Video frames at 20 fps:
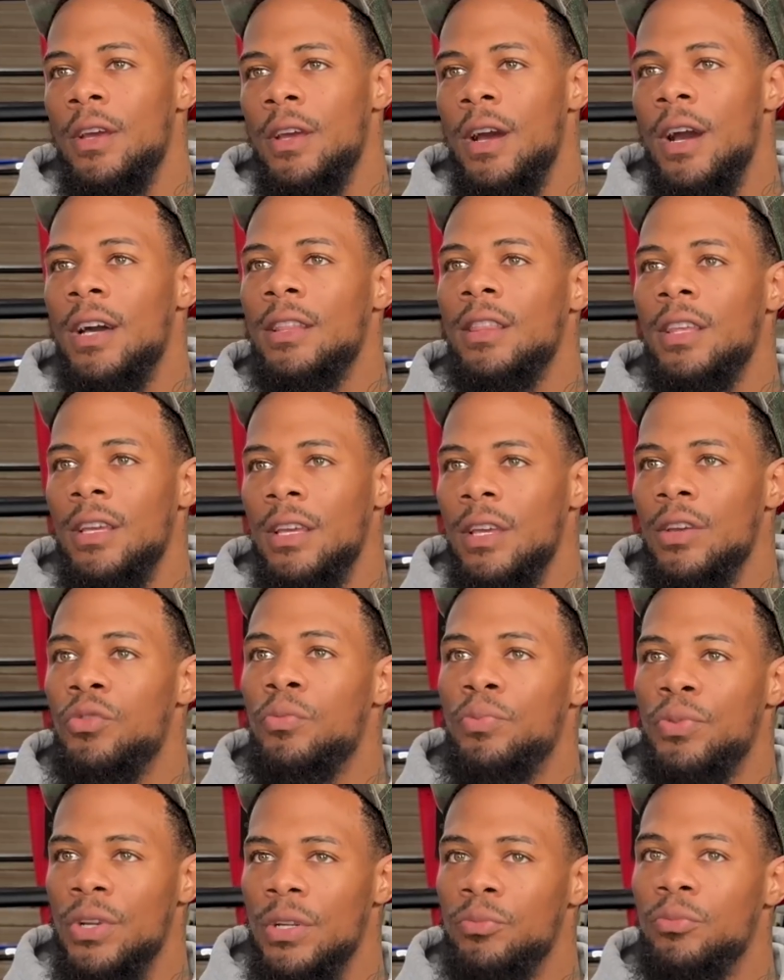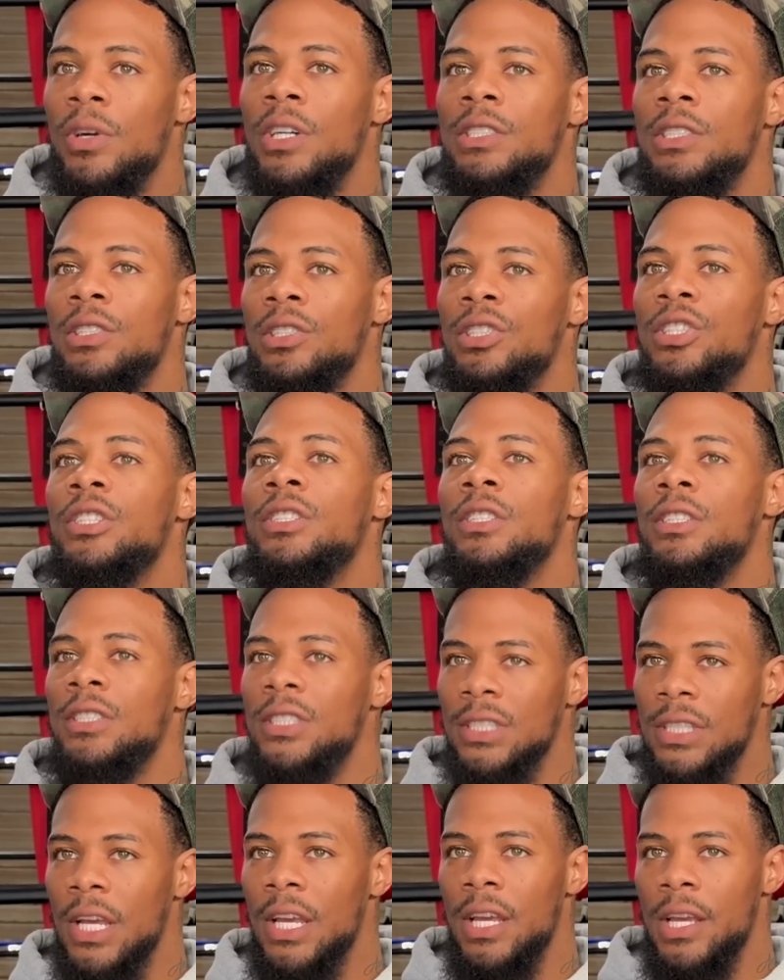I think he'll pretty much look the
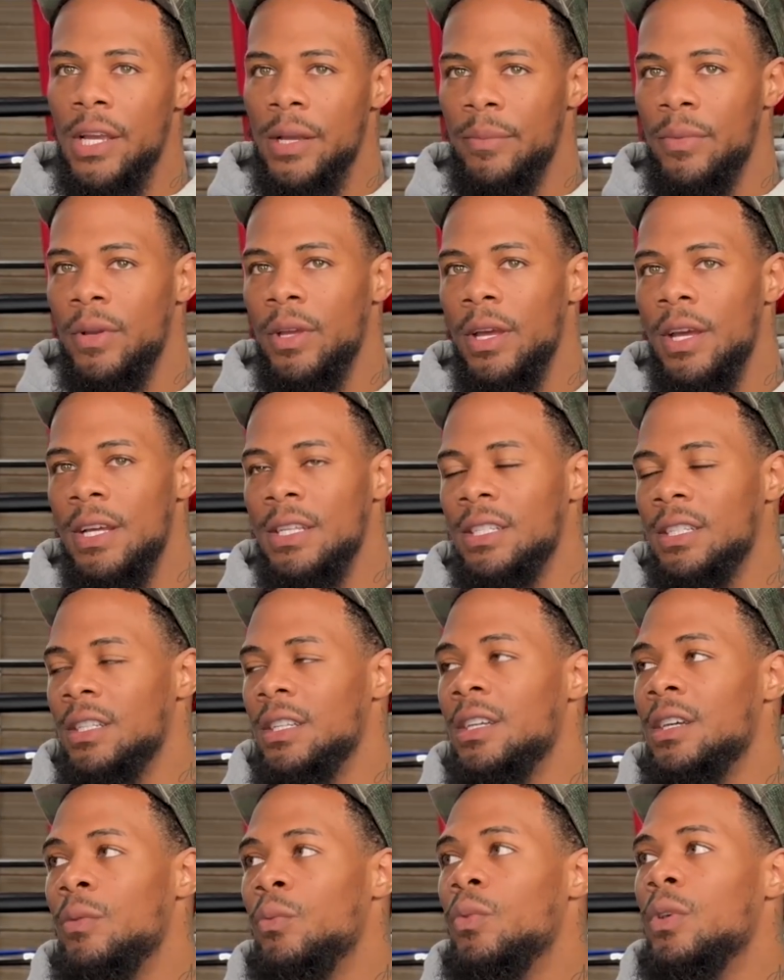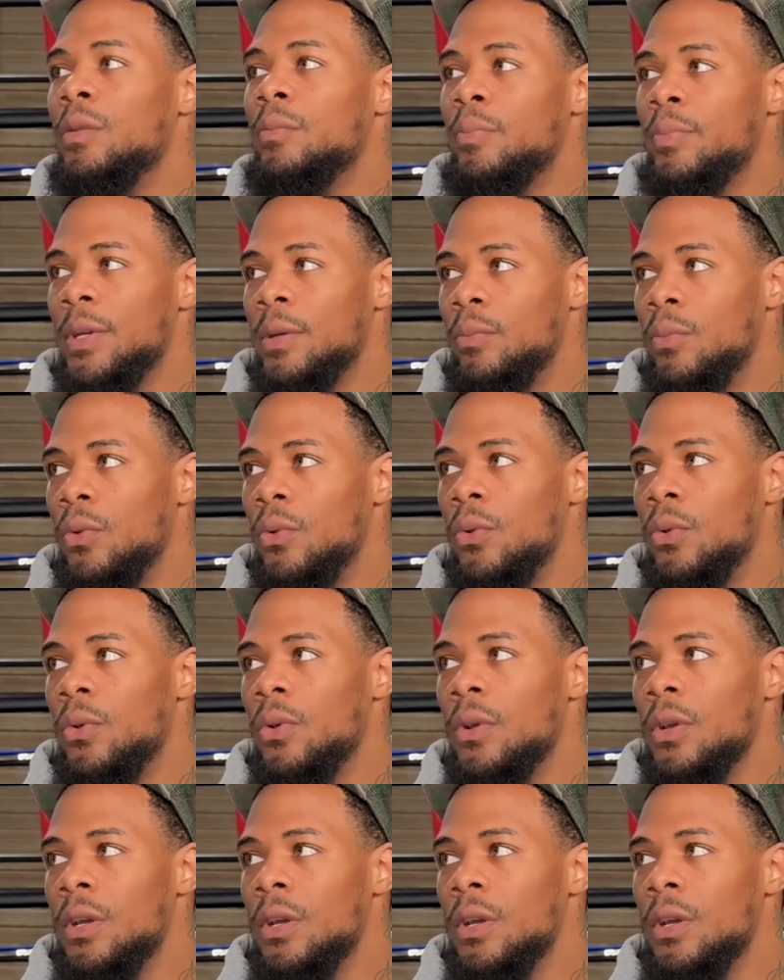same as he did with Pitbull,